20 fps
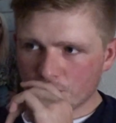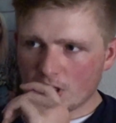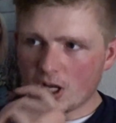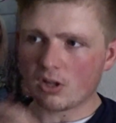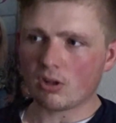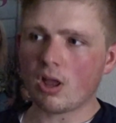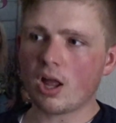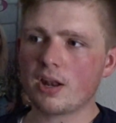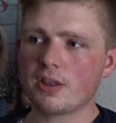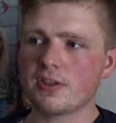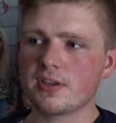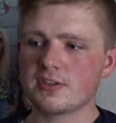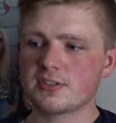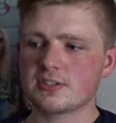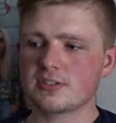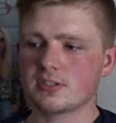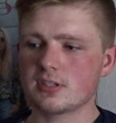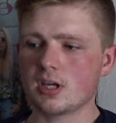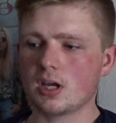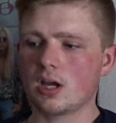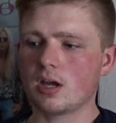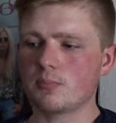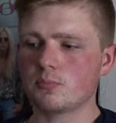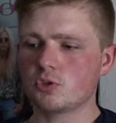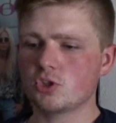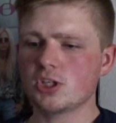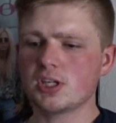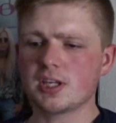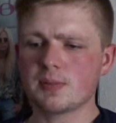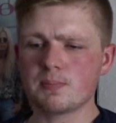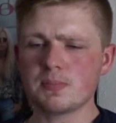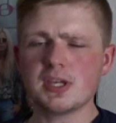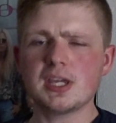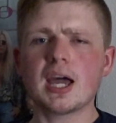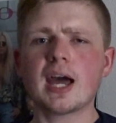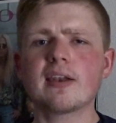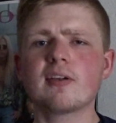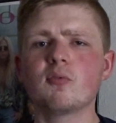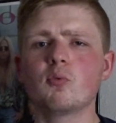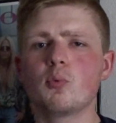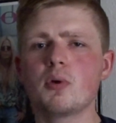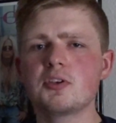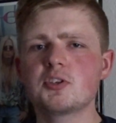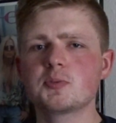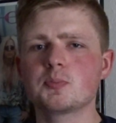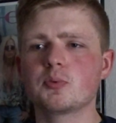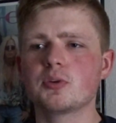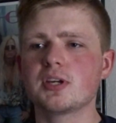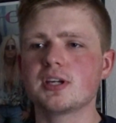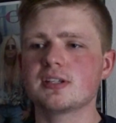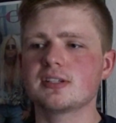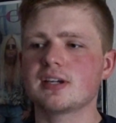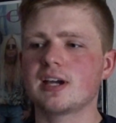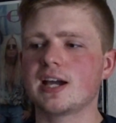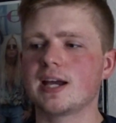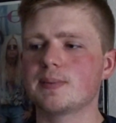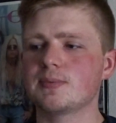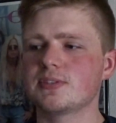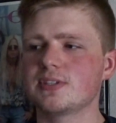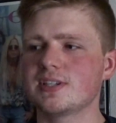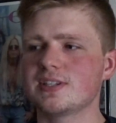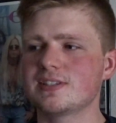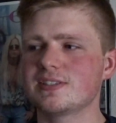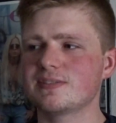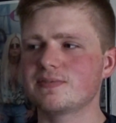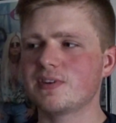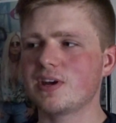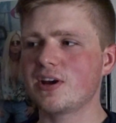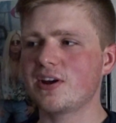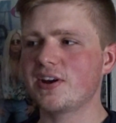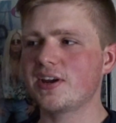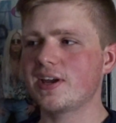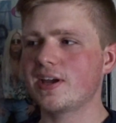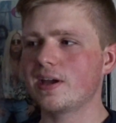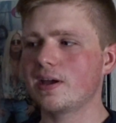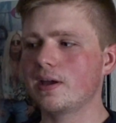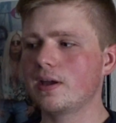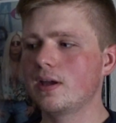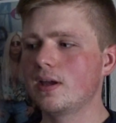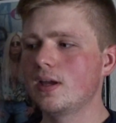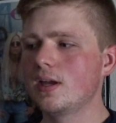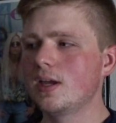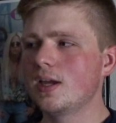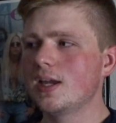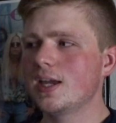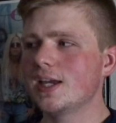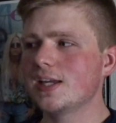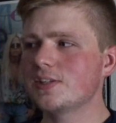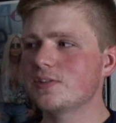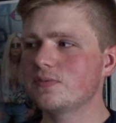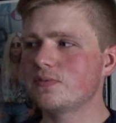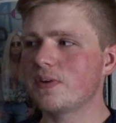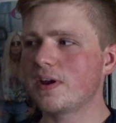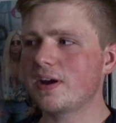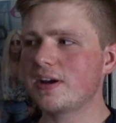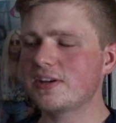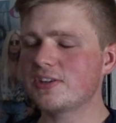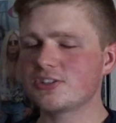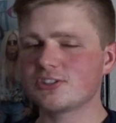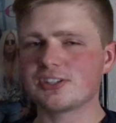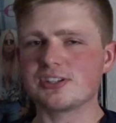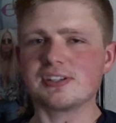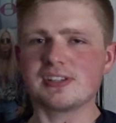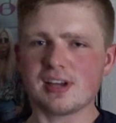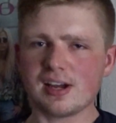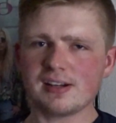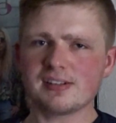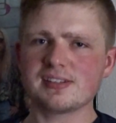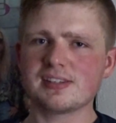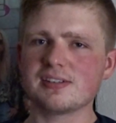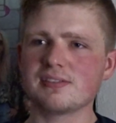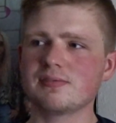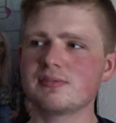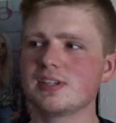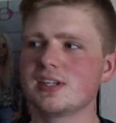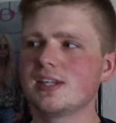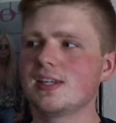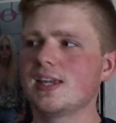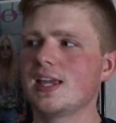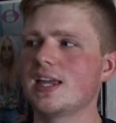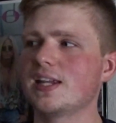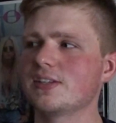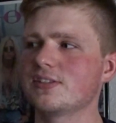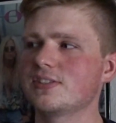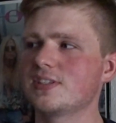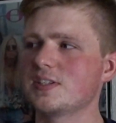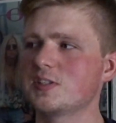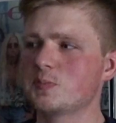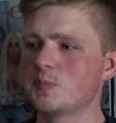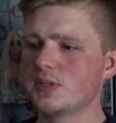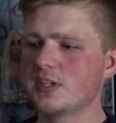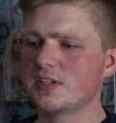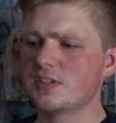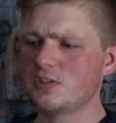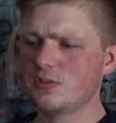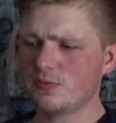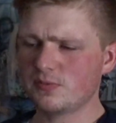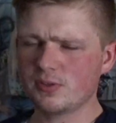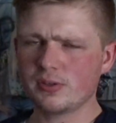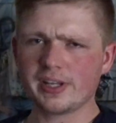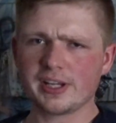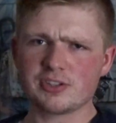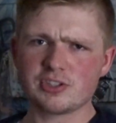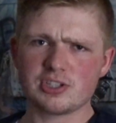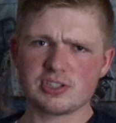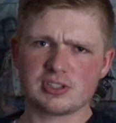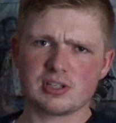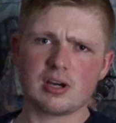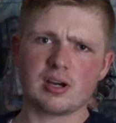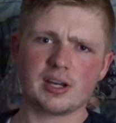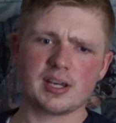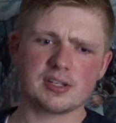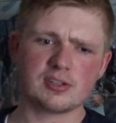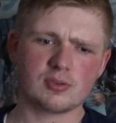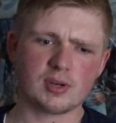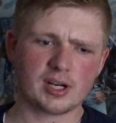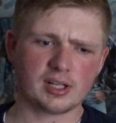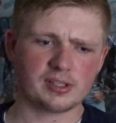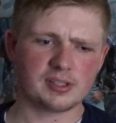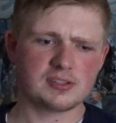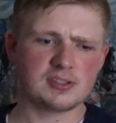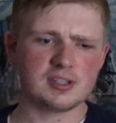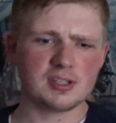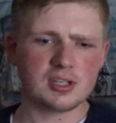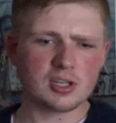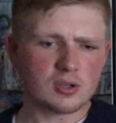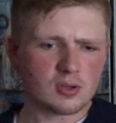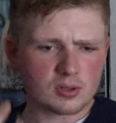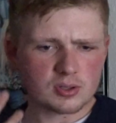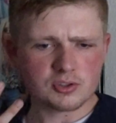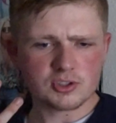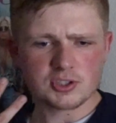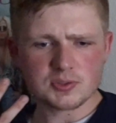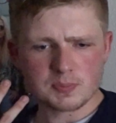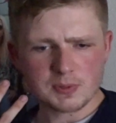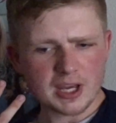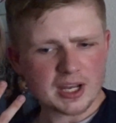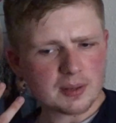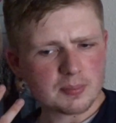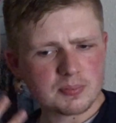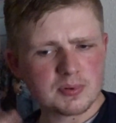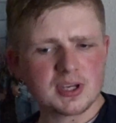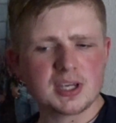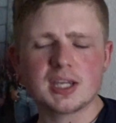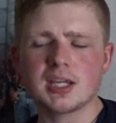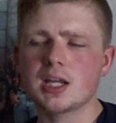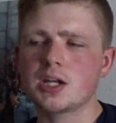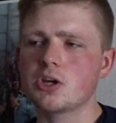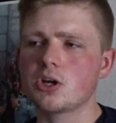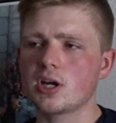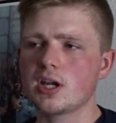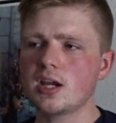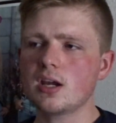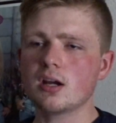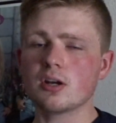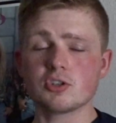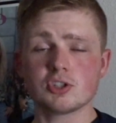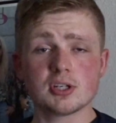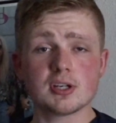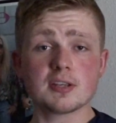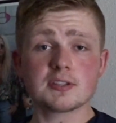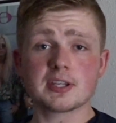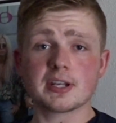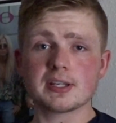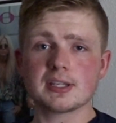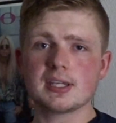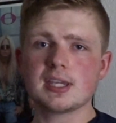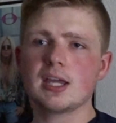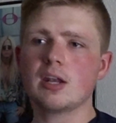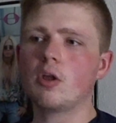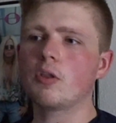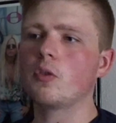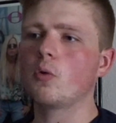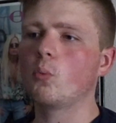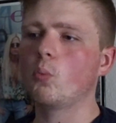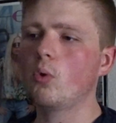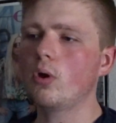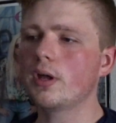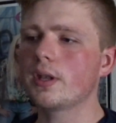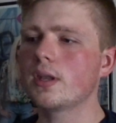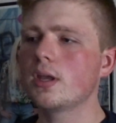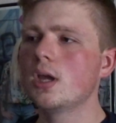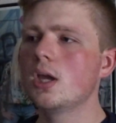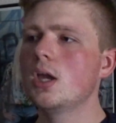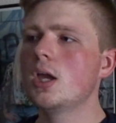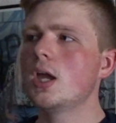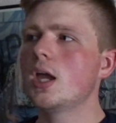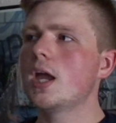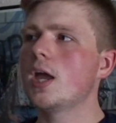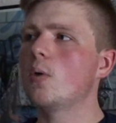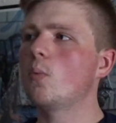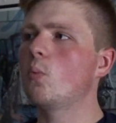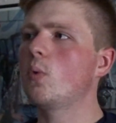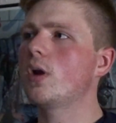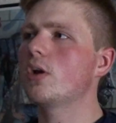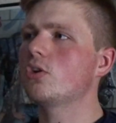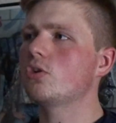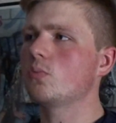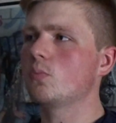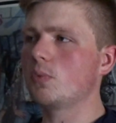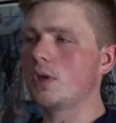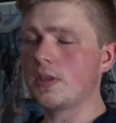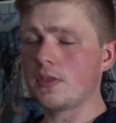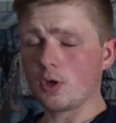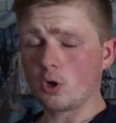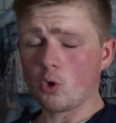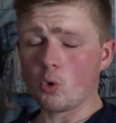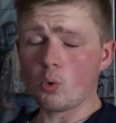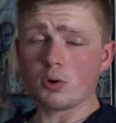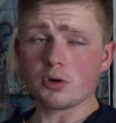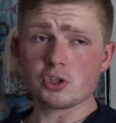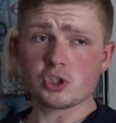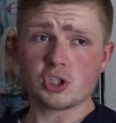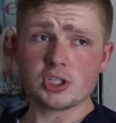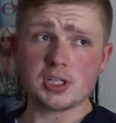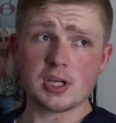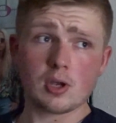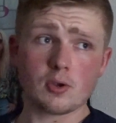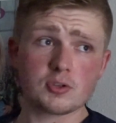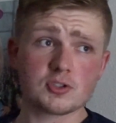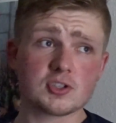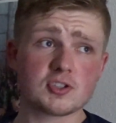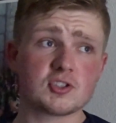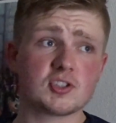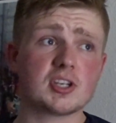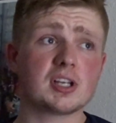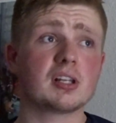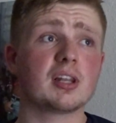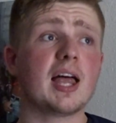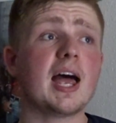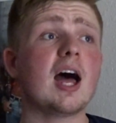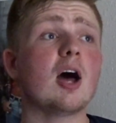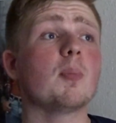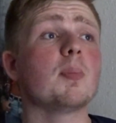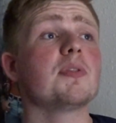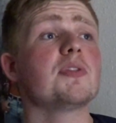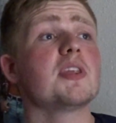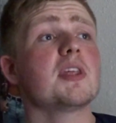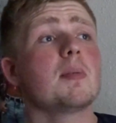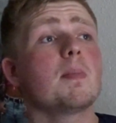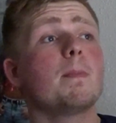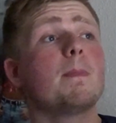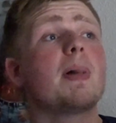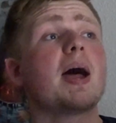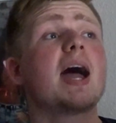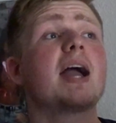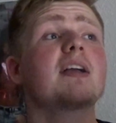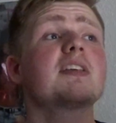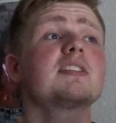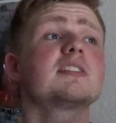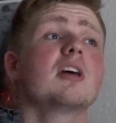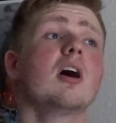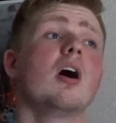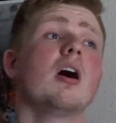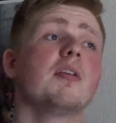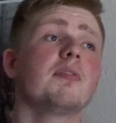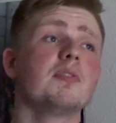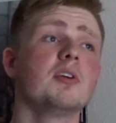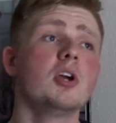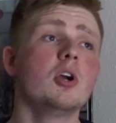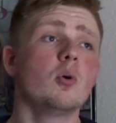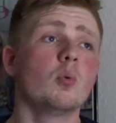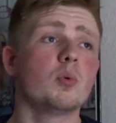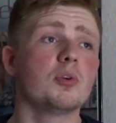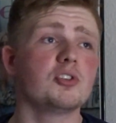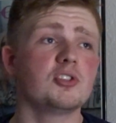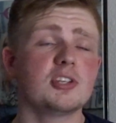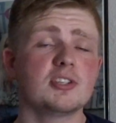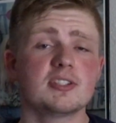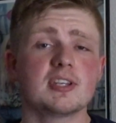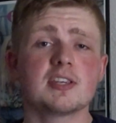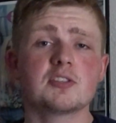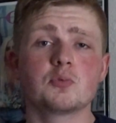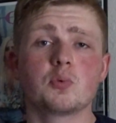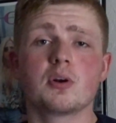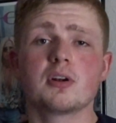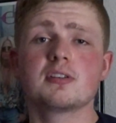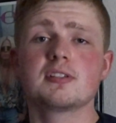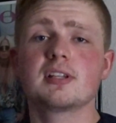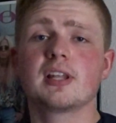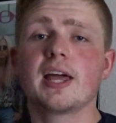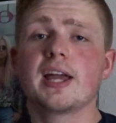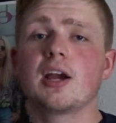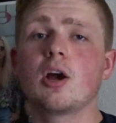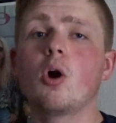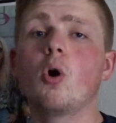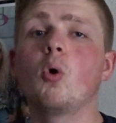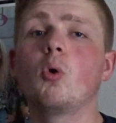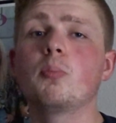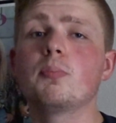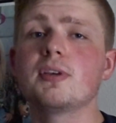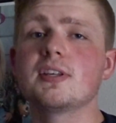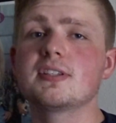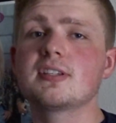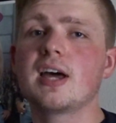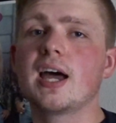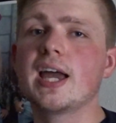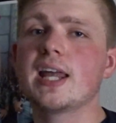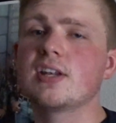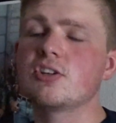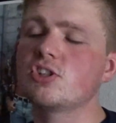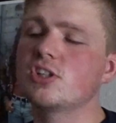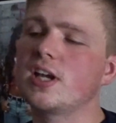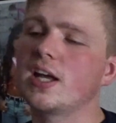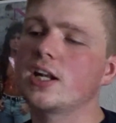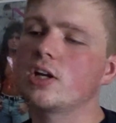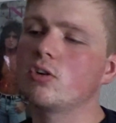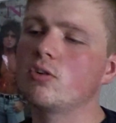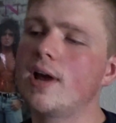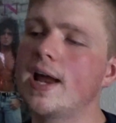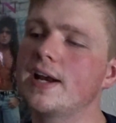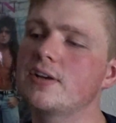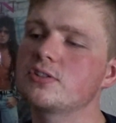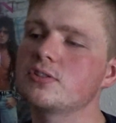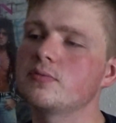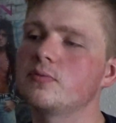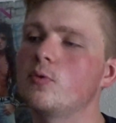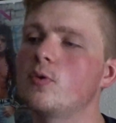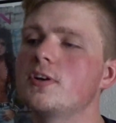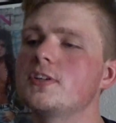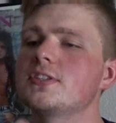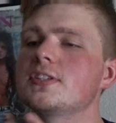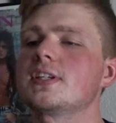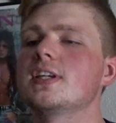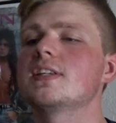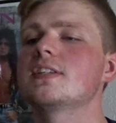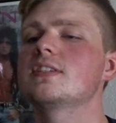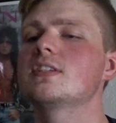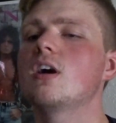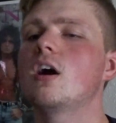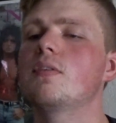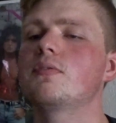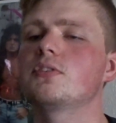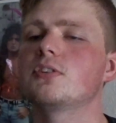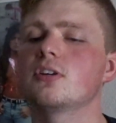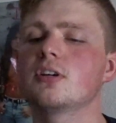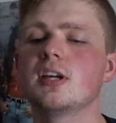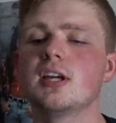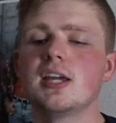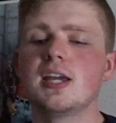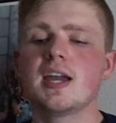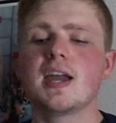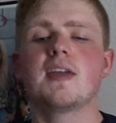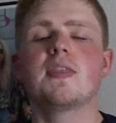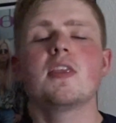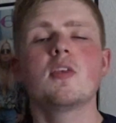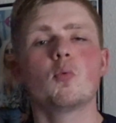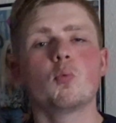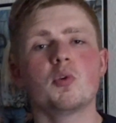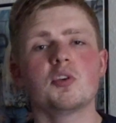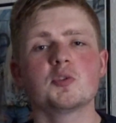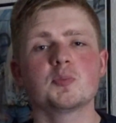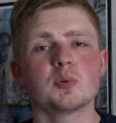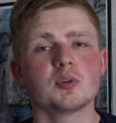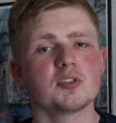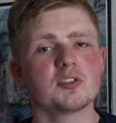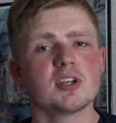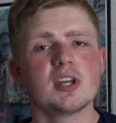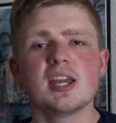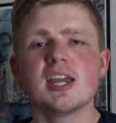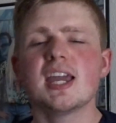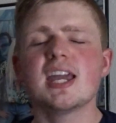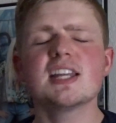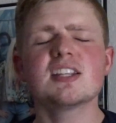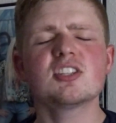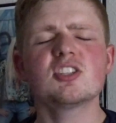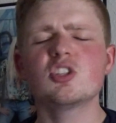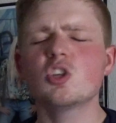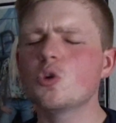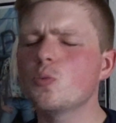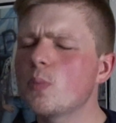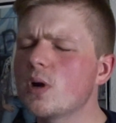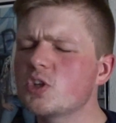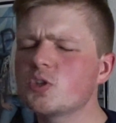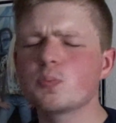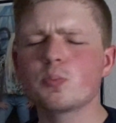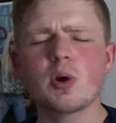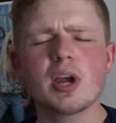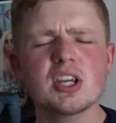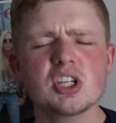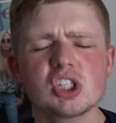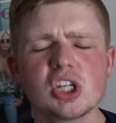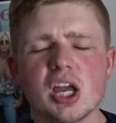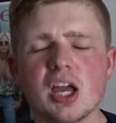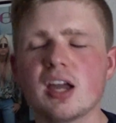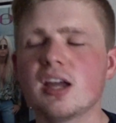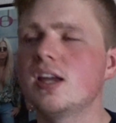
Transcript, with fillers: a lot of this um, she can be kind of whispery at times, and it's very uh, it's very seductive in a sense because you feel like she's talking directly to you and just kind of being in your ear. And she does that again on the one. And where in the chorus she goes to sing loud, but then backs off when she says words like "hold me tight," and she kind of cracks her voice and gets softer, and then whispers, "It's too much pressure."